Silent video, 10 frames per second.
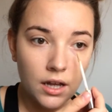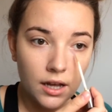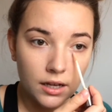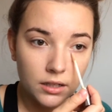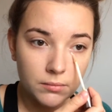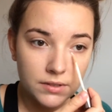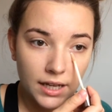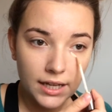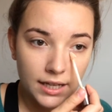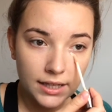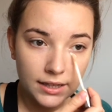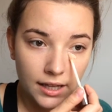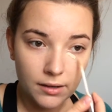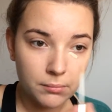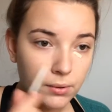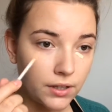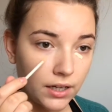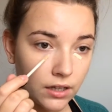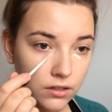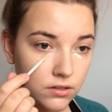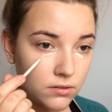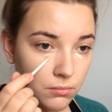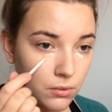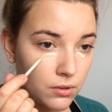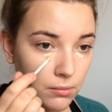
And I'm taking that and putting a small